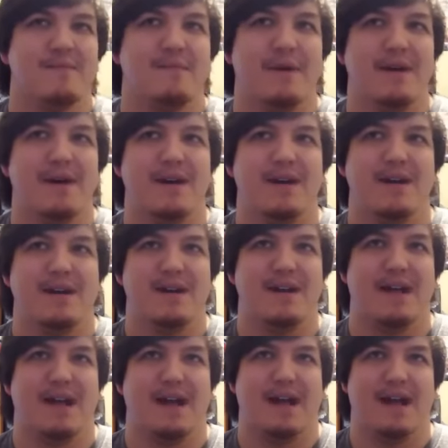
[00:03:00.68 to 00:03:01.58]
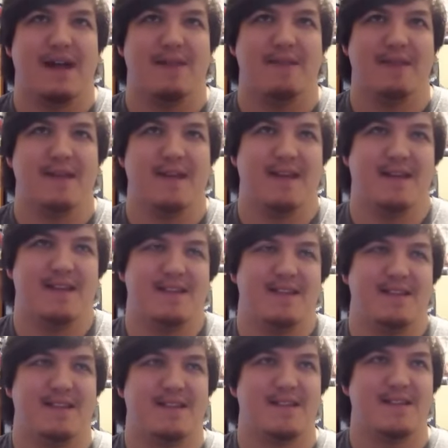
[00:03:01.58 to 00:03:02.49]
But, I
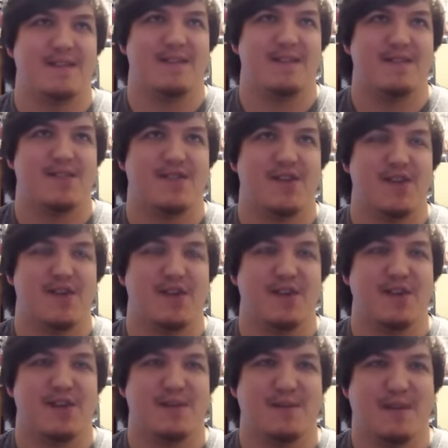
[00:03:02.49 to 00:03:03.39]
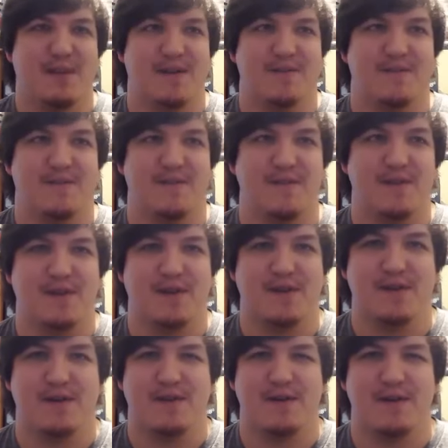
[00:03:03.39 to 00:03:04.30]
mean, the show doesn't come out for
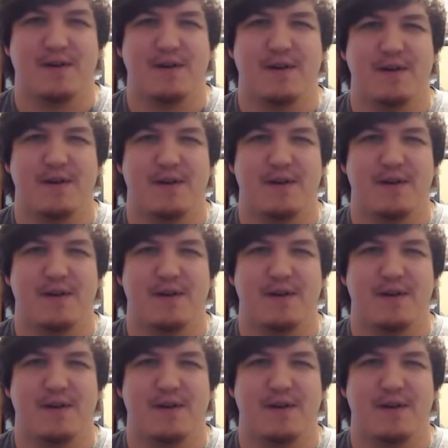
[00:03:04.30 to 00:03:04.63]
another